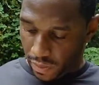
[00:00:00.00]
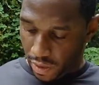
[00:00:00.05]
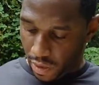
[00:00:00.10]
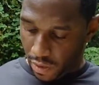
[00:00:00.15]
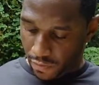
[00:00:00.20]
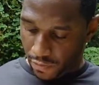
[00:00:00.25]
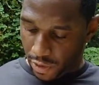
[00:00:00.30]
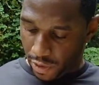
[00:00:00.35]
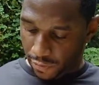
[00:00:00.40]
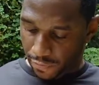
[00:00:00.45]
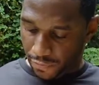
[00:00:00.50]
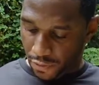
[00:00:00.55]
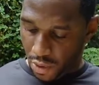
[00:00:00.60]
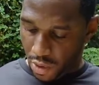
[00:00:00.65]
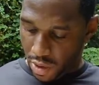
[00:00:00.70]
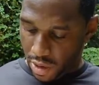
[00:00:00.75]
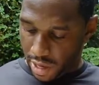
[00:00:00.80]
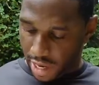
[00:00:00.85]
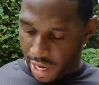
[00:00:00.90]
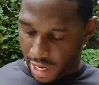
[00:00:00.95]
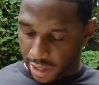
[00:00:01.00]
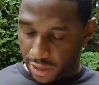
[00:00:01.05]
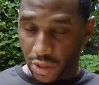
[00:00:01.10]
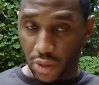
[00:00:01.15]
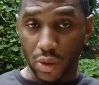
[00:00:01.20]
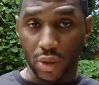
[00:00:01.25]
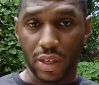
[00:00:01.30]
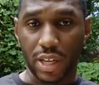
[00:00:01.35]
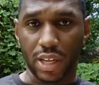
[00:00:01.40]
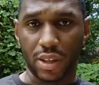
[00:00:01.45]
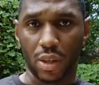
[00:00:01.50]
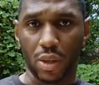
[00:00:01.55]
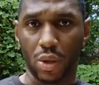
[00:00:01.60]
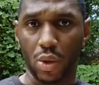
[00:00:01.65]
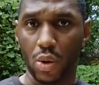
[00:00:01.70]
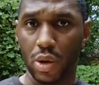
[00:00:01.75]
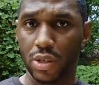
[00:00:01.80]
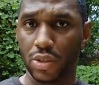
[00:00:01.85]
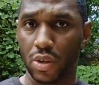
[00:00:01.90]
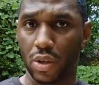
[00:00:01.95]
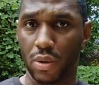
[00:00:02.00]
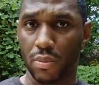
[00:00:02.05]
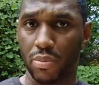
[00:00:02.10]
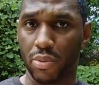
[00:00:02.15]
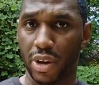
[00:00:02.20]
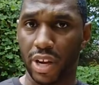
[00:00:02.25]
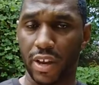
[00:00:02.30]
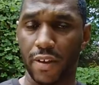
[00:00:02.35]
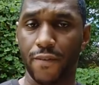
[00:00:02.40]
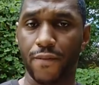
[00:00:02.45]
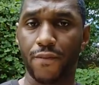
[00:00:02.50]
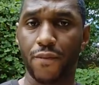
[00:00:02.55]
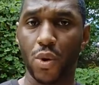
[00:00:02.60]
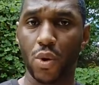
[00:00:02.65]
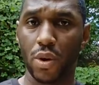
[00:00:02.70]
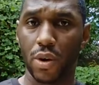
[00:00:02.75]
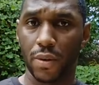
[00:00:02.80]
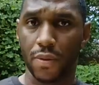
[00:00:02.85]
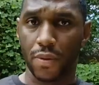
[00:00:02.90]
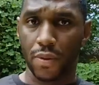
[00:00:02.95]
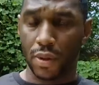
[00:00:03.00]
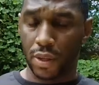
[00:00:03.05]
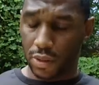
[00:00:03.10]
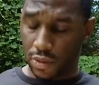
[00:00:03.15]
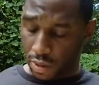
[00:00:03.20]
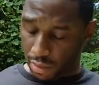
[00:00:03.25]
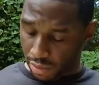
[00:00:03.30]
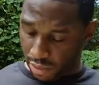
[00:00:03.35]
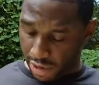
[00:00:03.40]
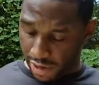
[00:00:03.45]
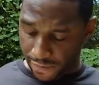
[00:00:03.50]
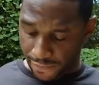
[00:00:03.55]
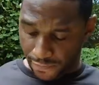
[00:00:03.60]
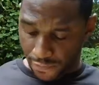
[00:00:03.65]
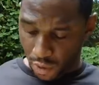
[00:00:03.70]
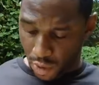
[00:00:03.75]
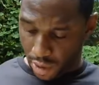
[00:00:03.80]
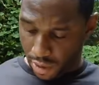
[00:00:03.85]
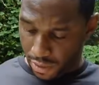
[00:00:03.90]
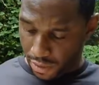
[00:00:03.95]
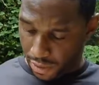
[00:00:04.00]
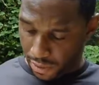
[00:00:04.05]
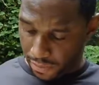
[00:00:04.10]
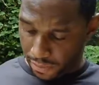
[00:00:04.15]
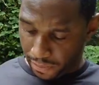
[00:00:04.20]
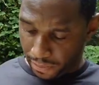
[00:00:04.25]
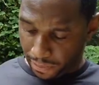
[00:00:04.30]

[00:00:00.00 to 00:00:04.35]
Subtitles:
on verse 4 that it's going, that the Lord is going to bring it forth. He's going to bring forth